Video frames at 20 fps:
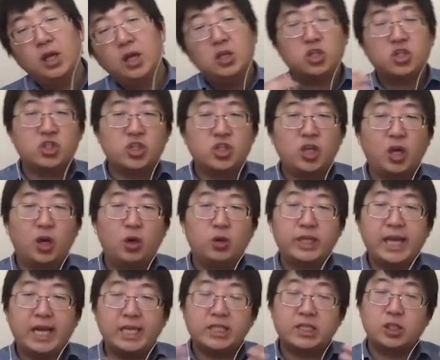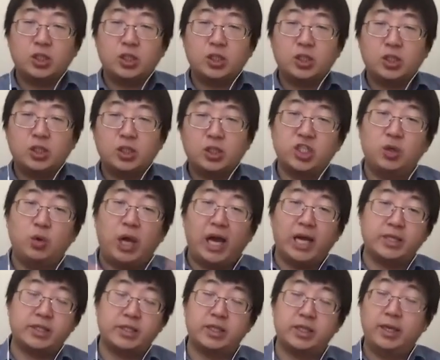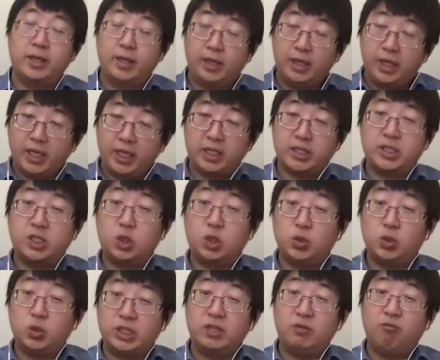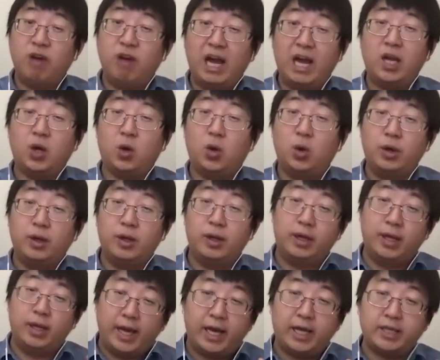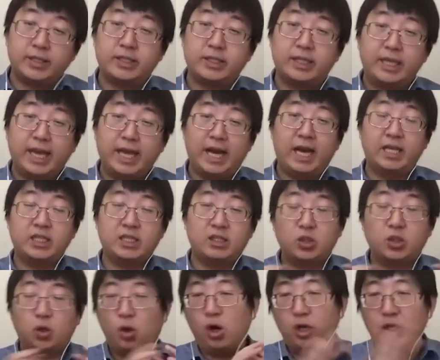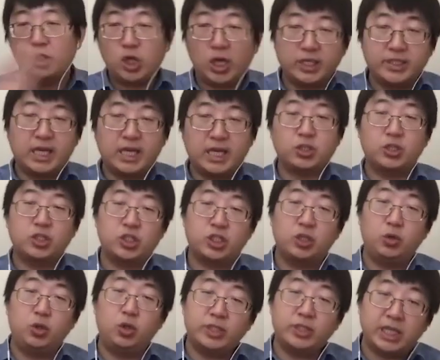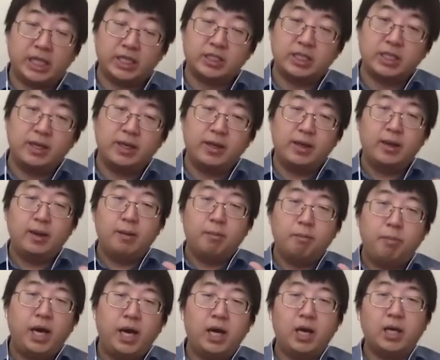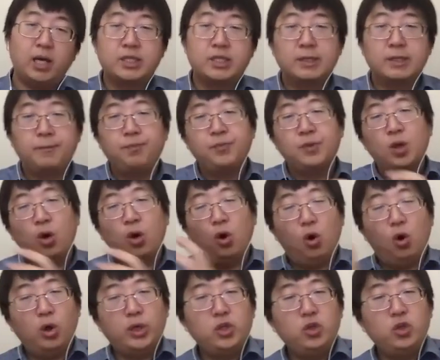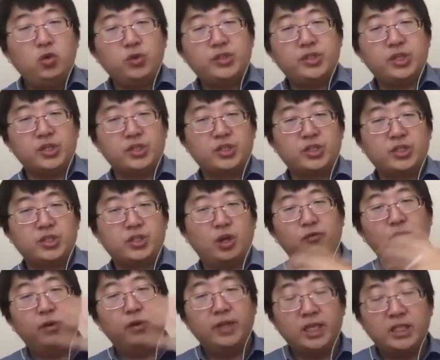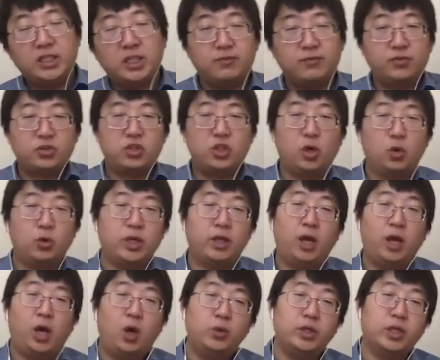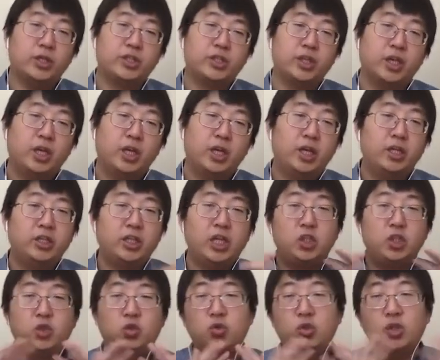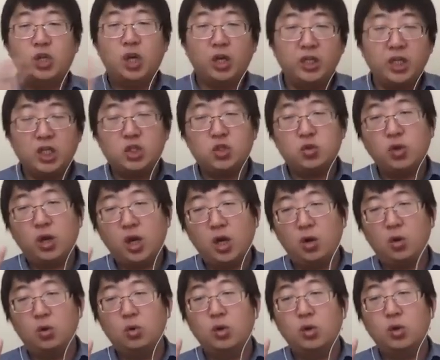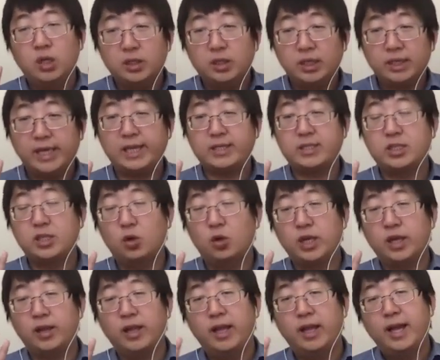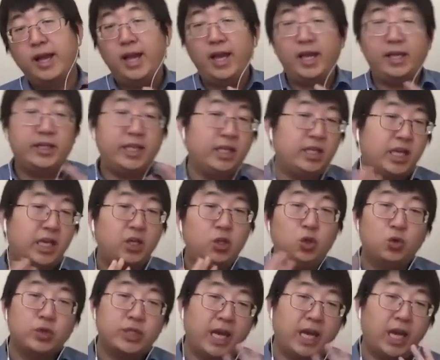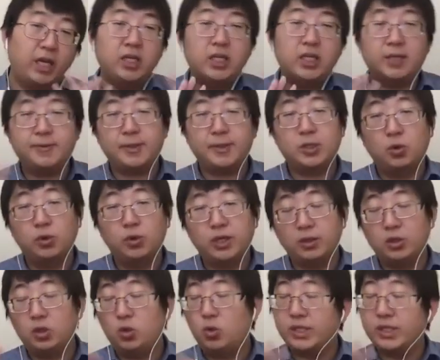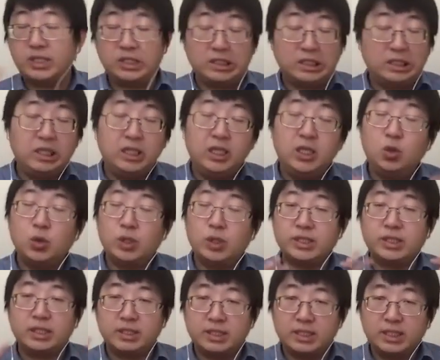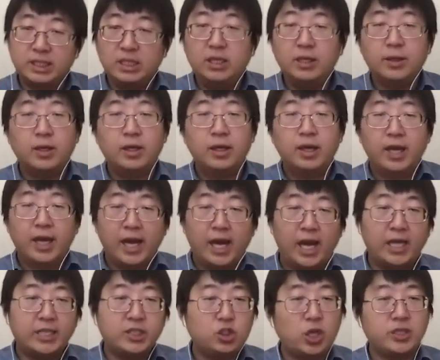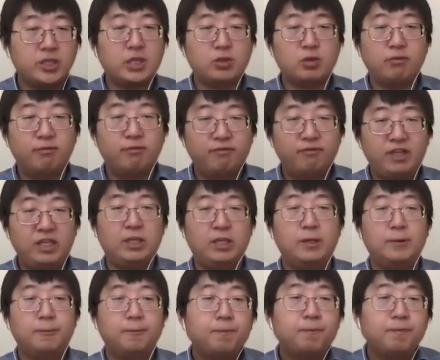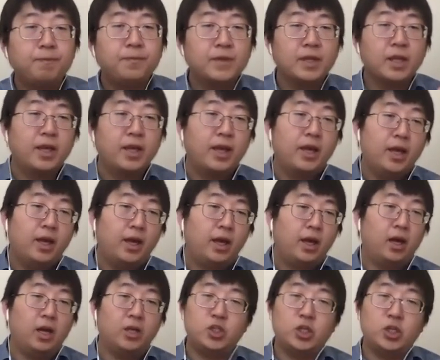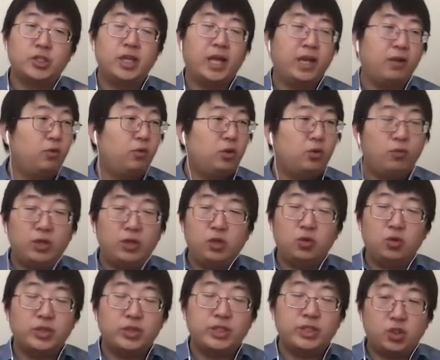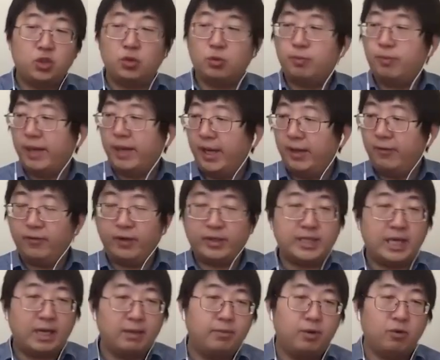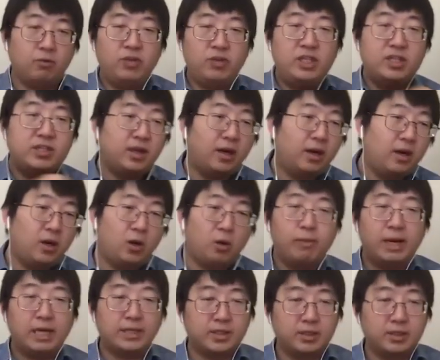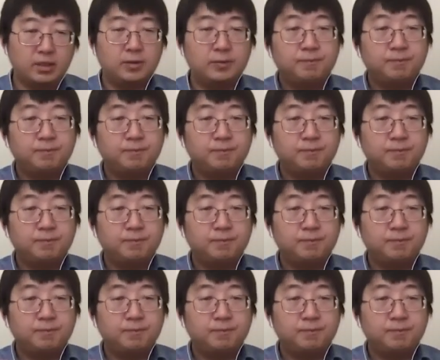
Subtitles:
So the gas token still has its utility value as gas, so all the transactions still use it, but all the users of native token holders, they do not need to hold the gas token, and they can use any native token, USDT, USDC, as transaction fee. Just like we use it to pay, for example, Visa or Master.